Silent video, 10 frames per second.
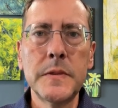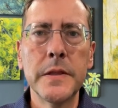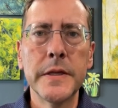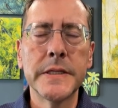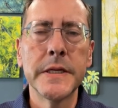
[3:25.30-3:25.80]

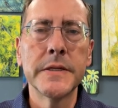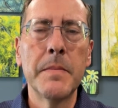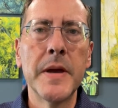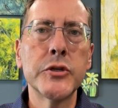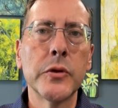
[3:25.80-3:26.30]
This is a
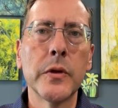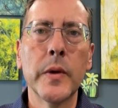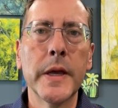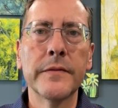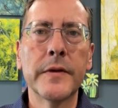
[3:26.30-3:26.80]
measure that
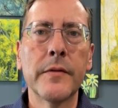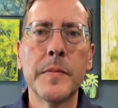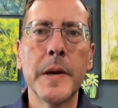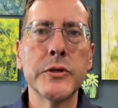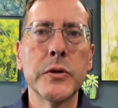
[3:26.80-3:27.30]
we give to every
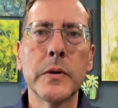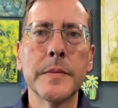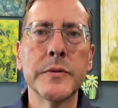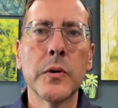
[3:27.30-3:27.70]
patient who comes